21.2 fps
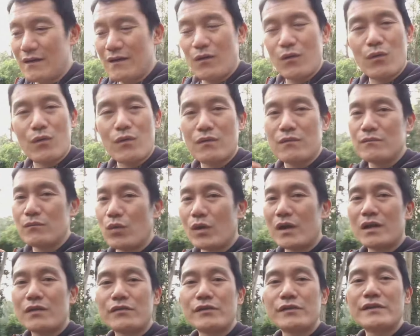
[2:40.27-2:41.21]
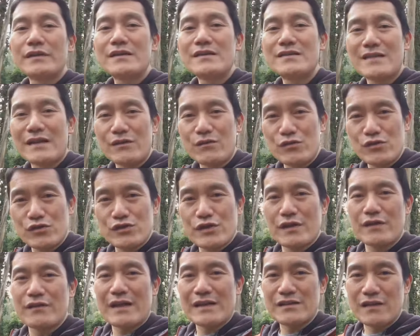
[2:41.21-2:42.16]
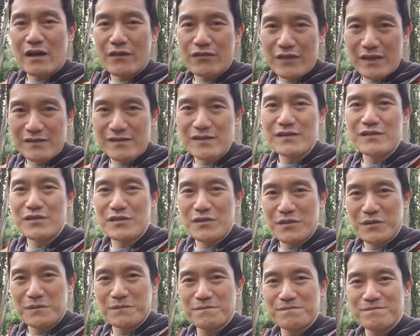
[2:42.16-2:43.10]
or whatever it is that you share that's authentic to you.